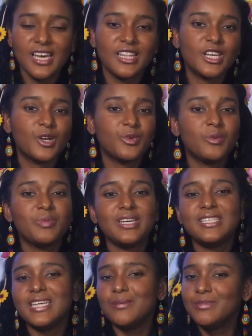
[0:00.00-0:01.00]
there will be
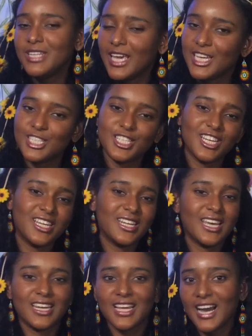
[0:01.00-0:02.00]
temptation
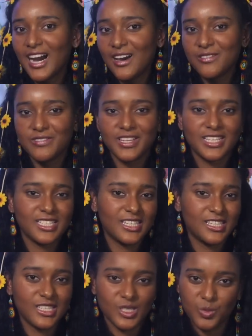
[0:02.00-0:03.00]
and conflict
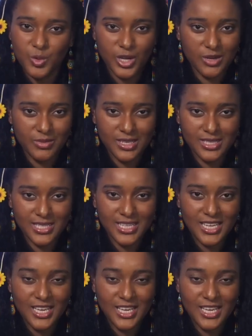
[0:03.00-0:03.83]
and disappointment.